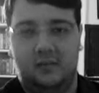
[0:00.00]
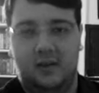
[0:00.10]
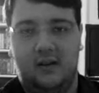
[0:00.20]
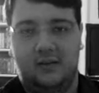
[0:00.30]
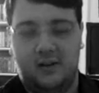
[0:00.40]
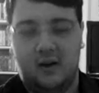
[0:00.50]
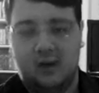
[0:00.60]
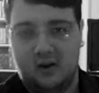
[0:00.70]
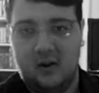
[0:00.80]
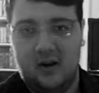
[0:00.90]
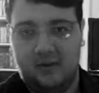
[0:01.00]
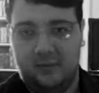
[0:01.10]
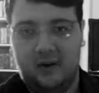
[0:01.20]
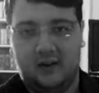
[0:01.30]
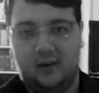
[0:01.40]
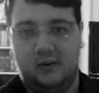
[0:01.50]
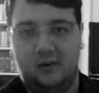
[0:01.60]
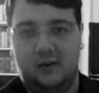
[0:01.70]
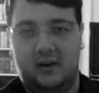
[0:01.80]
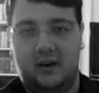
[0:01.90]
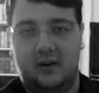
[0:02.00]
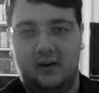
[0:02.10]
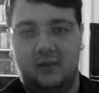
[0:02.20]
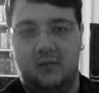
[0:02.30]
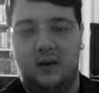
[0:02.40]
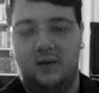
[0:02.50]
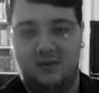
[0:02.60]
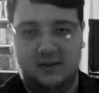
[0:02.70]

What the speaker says: have darker aspects to her character rather